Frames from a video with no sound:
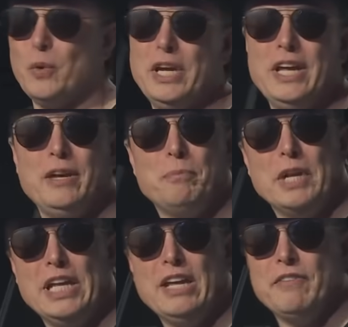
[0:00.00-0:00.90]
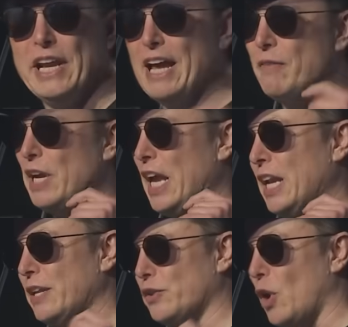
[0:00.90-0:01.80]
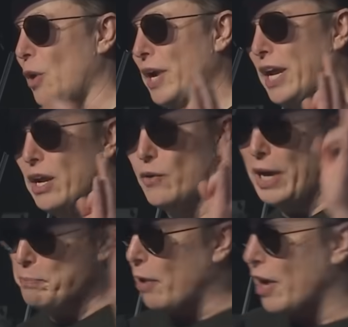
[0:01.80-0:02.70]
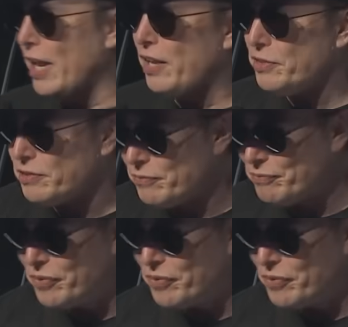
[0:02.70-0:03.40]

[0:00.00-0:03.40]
we believe in, have, in throwing great parties.